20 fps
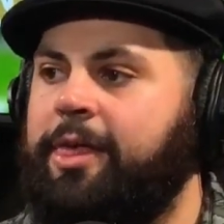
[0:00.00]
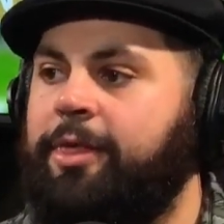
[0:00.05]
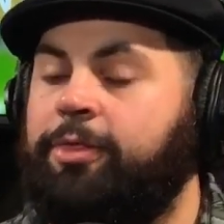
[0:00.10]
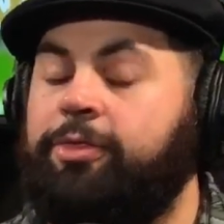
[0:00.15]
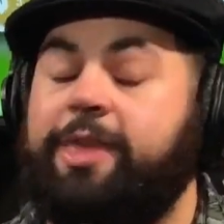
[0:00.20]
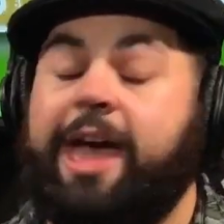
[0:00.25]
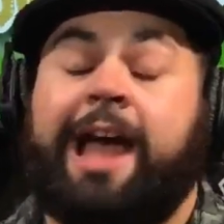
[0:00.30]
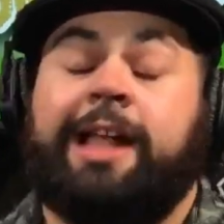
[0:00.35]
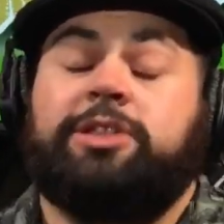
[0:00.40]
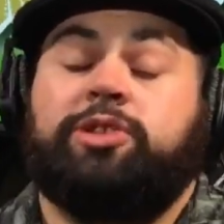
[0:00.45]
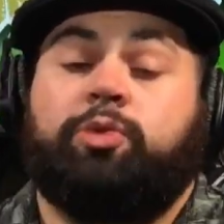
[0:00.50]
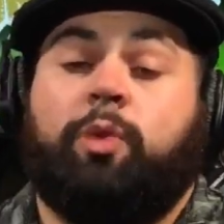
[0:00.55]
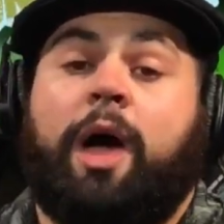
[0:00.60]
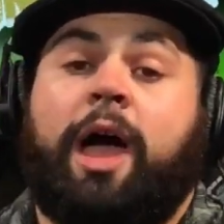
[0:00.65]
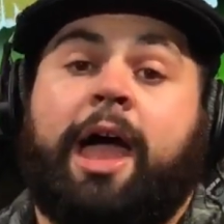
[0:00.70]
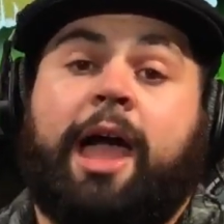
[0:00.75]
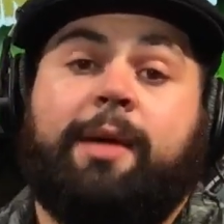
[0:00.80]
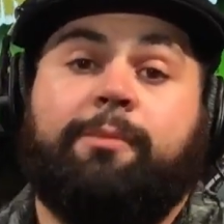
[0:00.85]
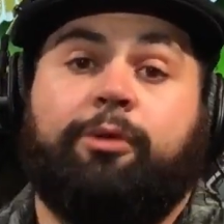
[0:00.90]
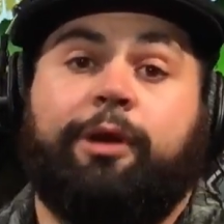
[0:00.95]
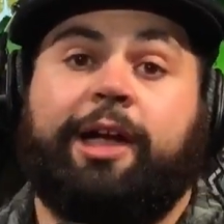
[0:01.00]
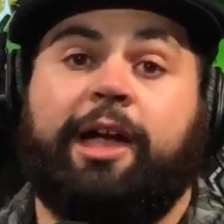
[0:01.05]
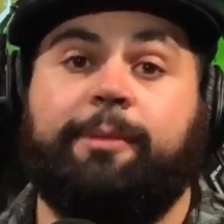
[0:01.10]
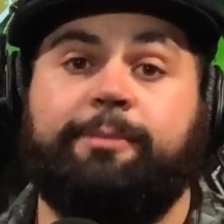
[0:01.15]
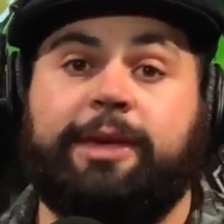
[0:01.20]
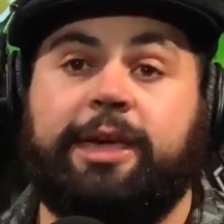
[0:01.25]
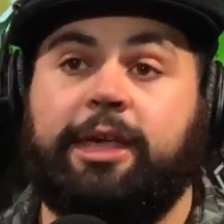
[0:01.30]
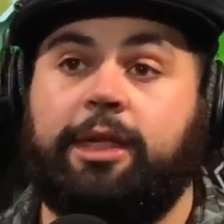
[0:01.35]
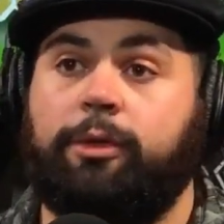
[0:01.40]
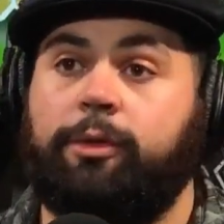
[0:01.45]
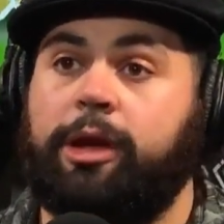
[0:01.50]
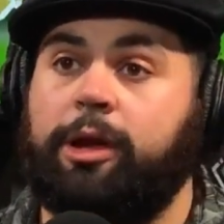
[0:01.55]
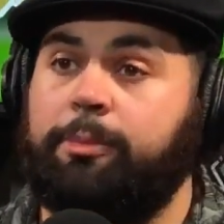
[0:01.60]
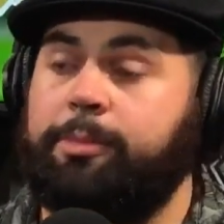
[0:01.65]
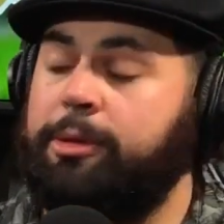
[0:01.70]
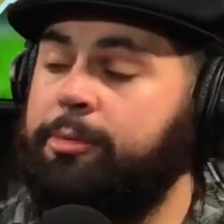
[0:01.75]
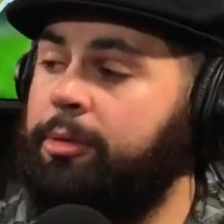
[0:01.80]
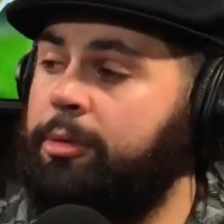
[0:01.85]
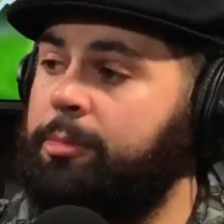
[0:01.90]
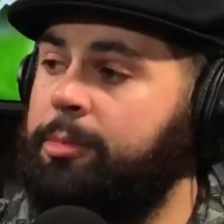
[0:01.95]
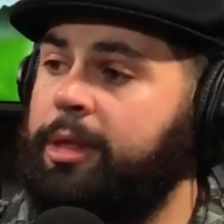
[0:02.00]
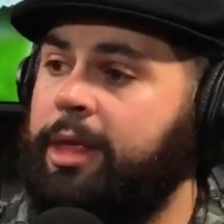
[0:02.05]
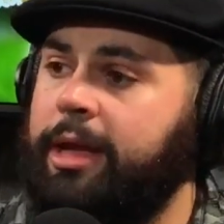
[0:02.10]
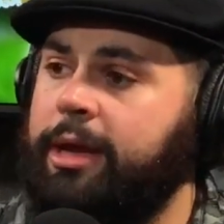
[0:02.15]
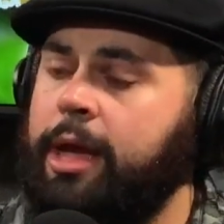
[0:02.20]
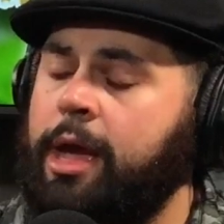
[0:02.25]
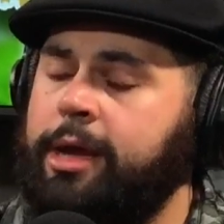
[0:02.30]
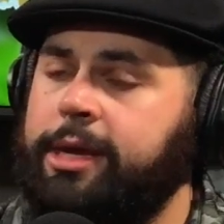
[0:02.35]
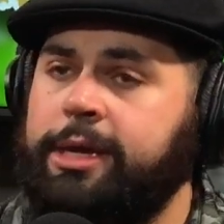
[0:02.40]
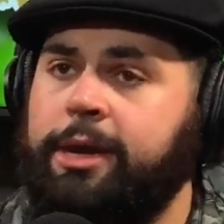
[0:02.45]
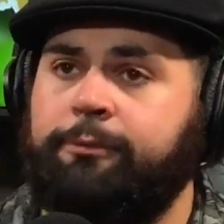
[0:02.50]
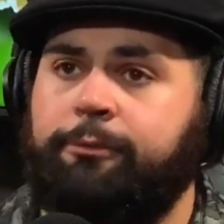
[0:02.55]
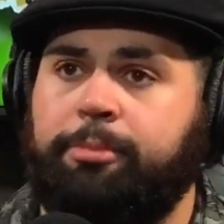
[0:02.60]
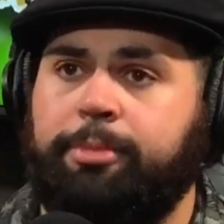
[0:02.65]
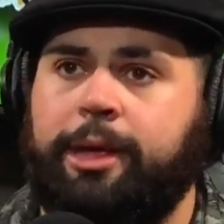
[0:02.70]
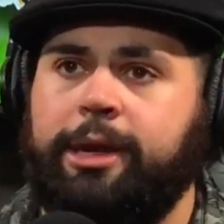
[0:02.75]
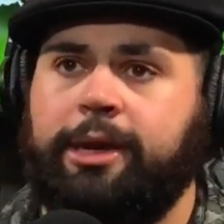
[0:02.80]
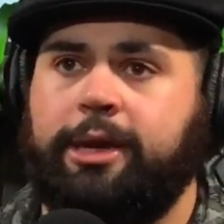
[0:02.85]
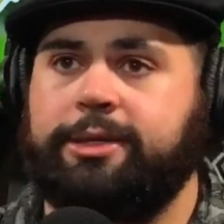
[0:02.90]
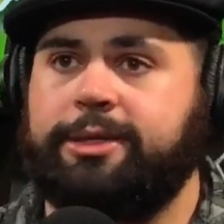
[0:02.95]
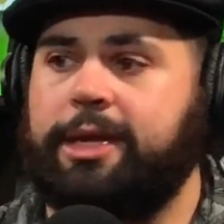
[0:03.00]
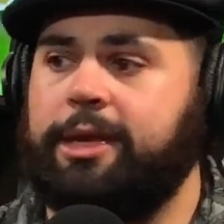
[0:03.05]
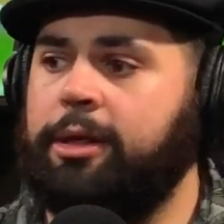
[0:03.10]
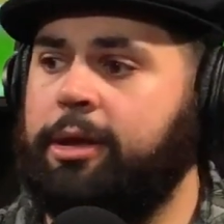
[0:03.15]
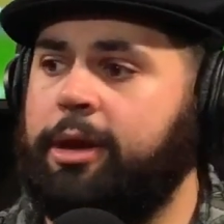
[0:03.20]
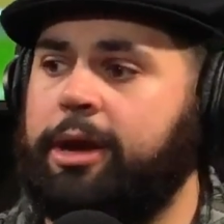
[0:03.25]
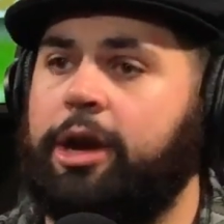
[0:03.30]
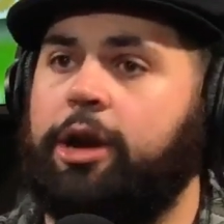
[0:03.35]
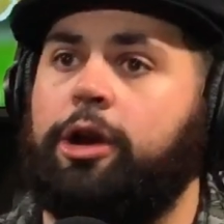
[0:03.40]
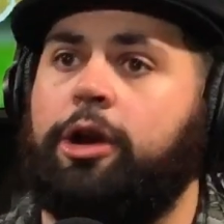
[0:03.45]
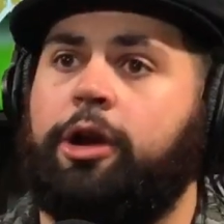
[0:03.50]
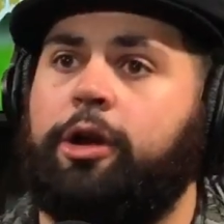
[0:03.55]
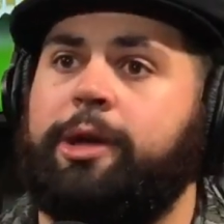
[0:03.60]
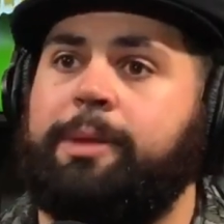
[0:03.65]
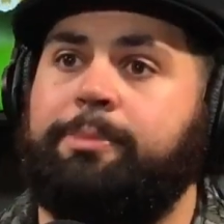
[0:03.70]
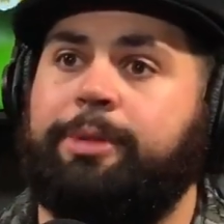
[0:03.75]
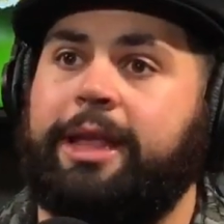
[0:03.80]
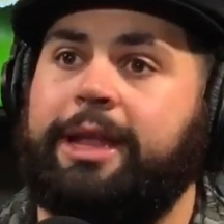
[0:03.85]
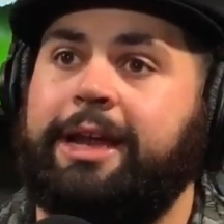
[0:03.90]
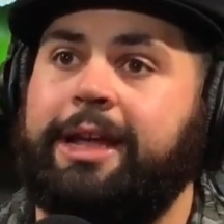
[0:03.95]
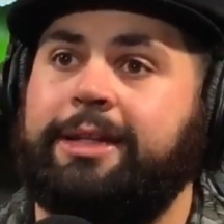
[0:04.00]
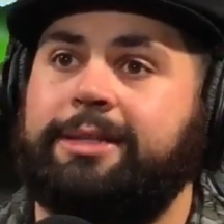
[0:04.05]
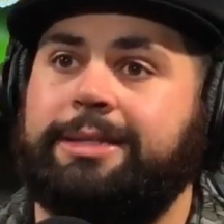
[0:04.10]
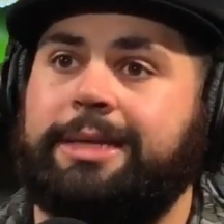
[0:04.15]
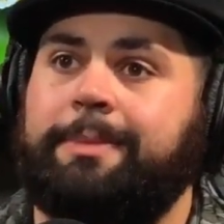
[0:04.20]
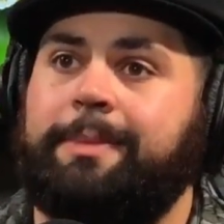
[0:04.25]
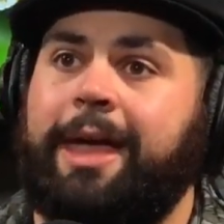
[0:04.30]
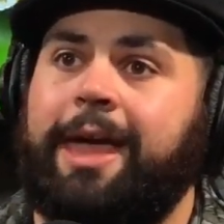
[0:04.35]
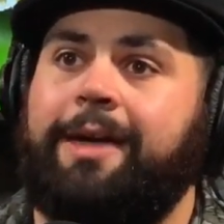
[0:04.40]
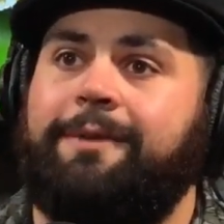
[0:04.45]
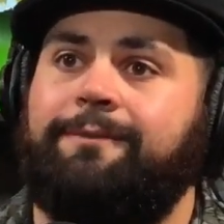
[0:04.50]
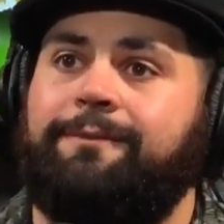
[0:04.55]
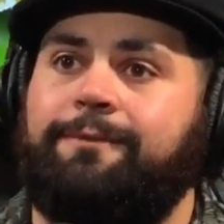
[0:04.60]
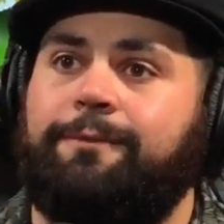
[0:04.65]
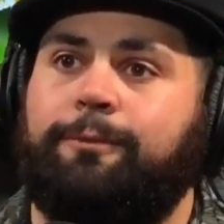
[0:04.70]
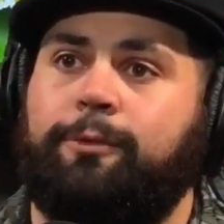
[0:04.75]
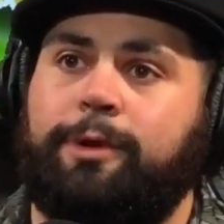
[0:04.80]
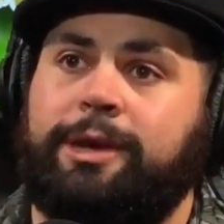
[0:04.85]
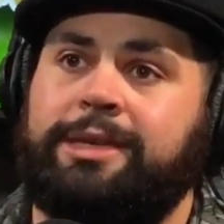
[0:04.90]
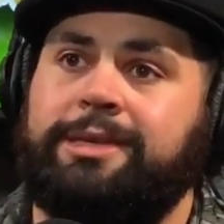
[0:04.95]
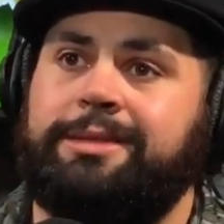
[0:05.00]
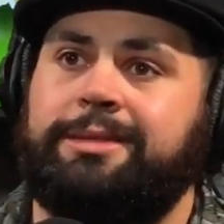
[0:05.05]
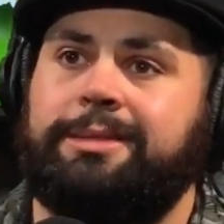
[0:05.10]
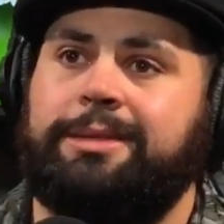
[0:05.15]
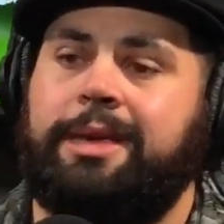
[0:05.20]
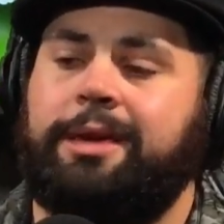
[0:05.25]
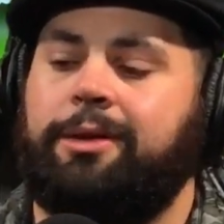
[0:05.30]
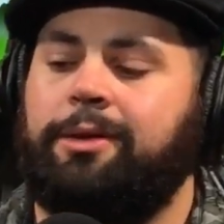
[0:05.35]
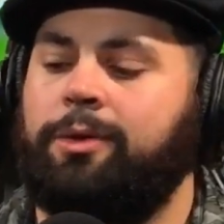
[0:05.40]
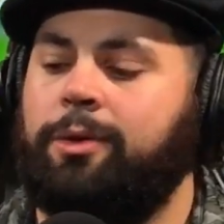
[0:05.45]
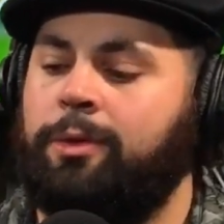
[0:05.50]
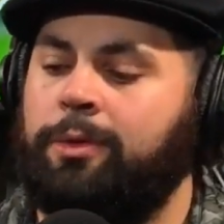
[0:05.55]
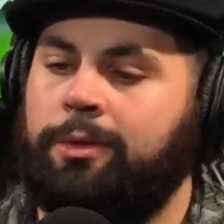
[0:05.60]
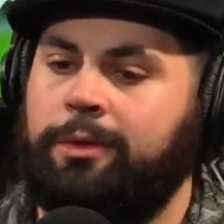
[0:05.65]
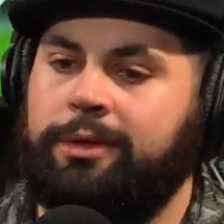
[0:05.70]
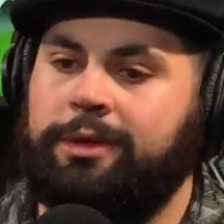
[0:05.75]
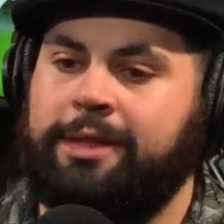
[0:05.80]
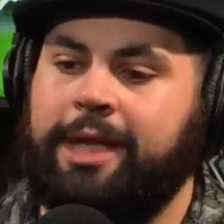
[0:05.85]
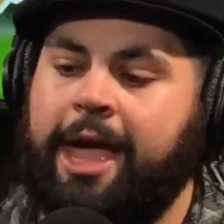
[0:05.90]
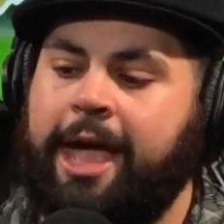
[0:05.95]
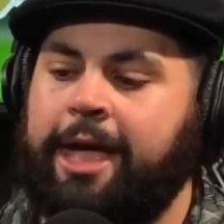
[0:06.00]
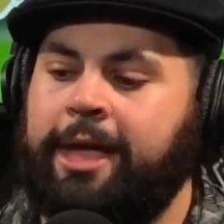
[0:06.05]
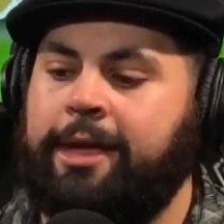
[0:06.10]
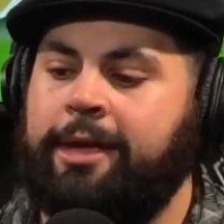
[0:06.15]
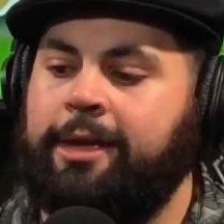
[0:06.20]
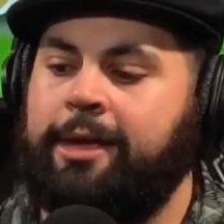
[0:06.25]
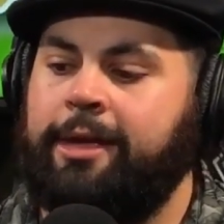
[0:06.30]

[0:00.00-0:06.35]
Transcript: That's why I bring up Keely Ringo. People will be like, oh, you never played against Keely. No. He played against him every single day.